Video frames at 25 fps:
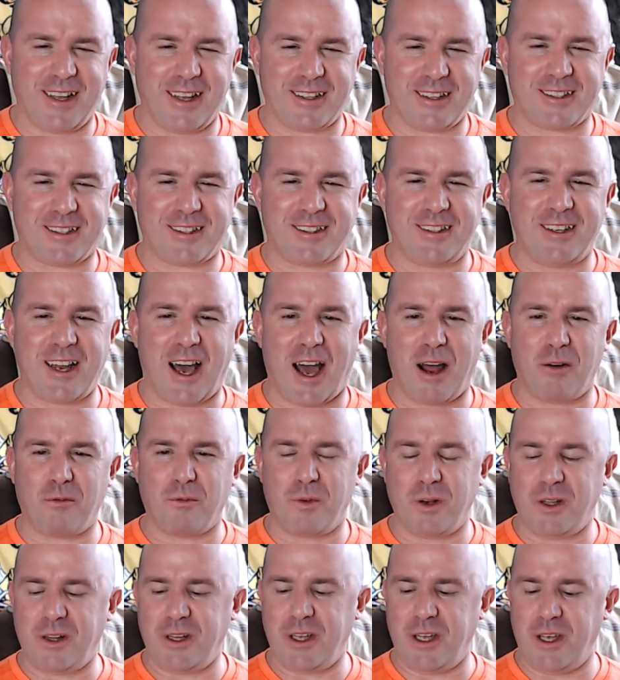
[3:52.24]
not
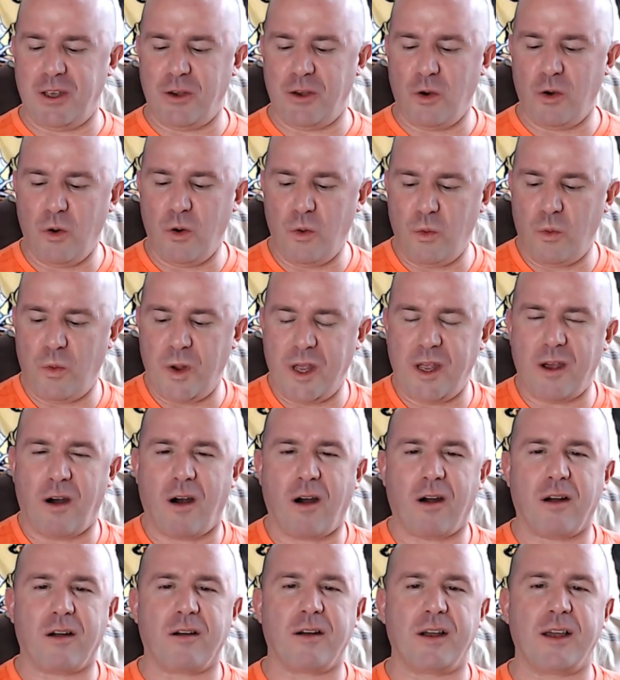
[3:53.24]
really who we
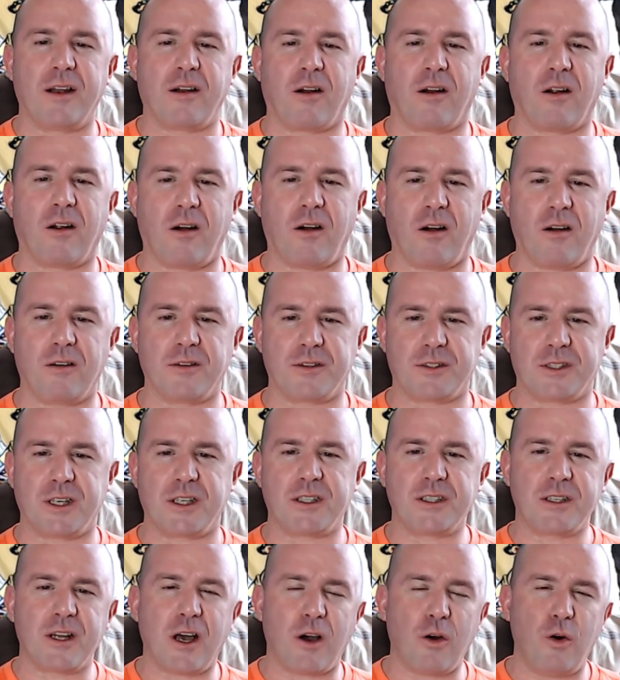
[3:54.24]
are in our hearts.
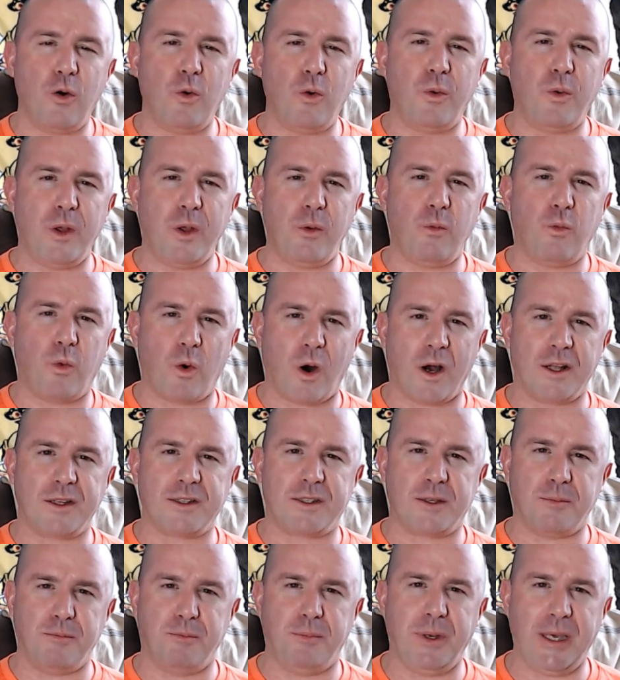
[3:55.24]
That's not who we want
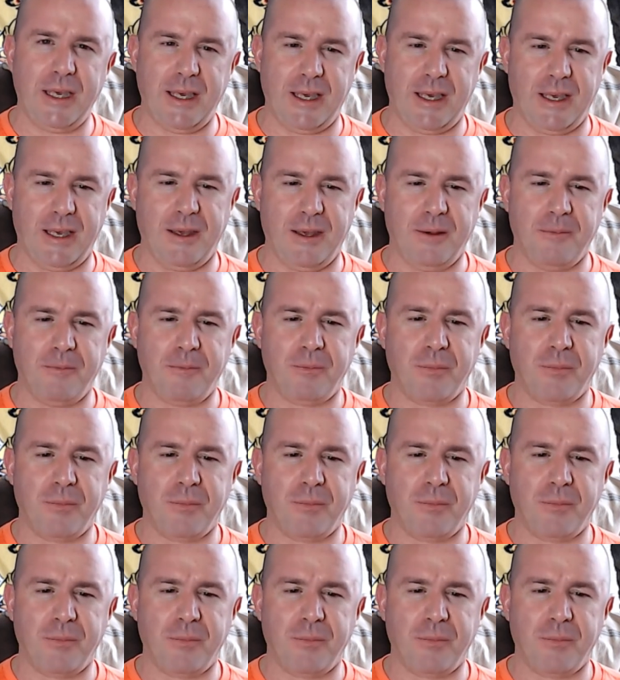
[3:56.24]
to be.